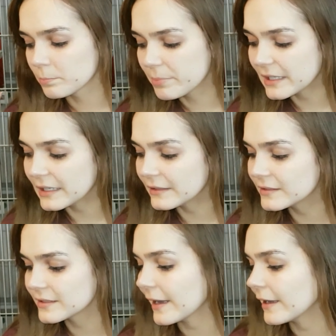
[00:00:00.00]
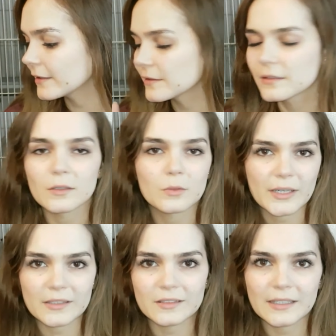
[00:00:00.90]
beads and
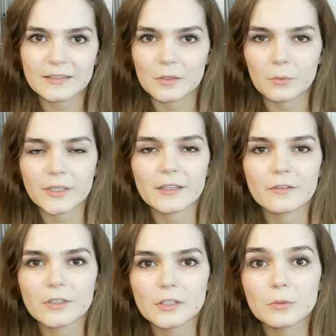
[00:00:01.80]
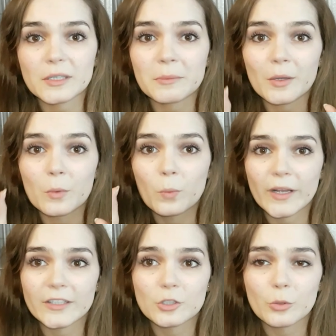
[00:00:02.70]
Rex lace and whatever. You want to make
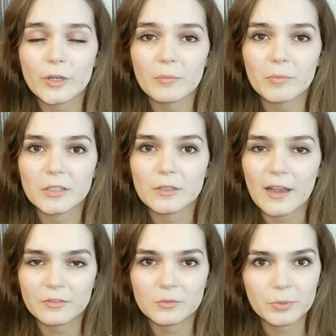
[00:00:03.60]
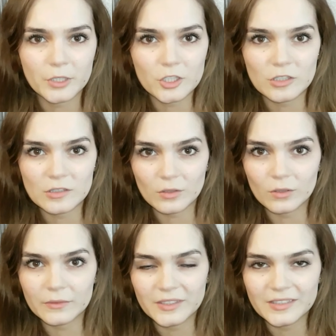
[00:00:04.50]
one toy, but you have to purchase
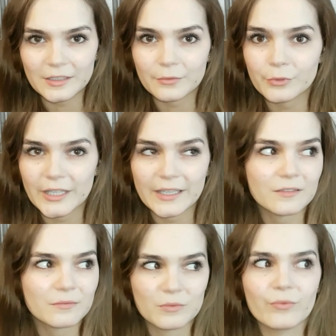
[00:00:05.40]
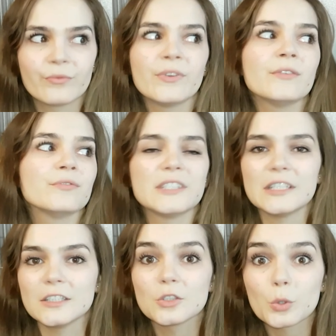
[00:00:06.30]
all of the stuff for like
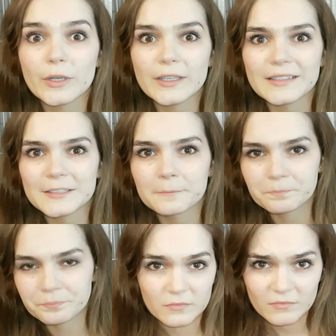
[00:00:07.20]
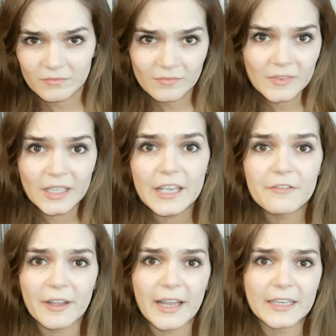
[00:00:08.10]
15 toys.
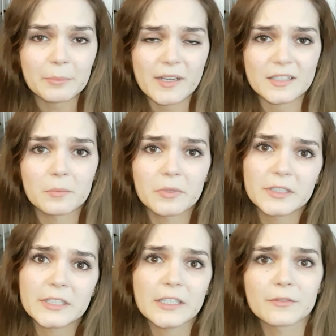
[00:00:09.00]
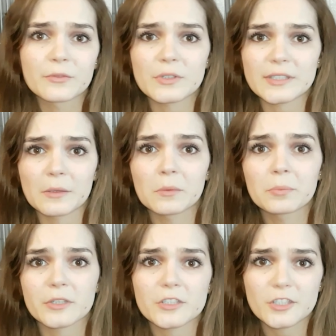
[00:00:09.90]
If I had a possibility, of course I would
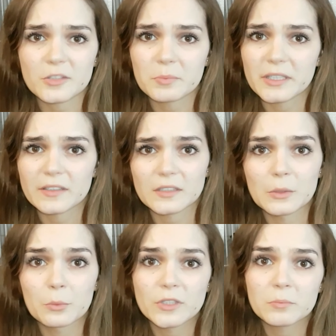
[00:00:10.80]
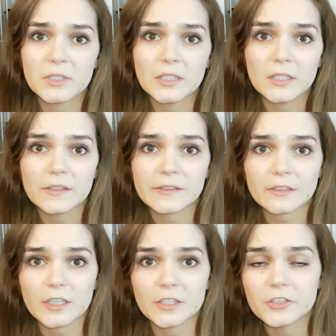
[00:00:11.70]
purchase because it would be
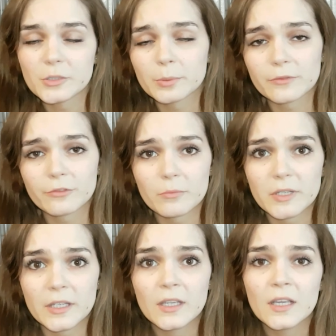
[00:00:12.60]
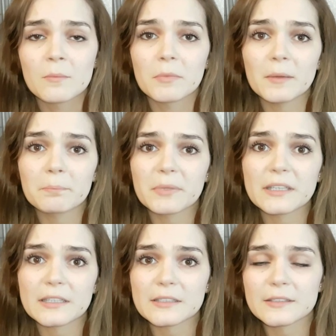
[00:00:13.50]
easier and cheaper for me, but
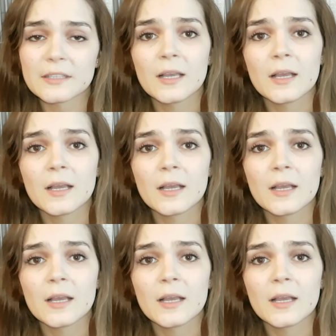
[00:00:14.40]
because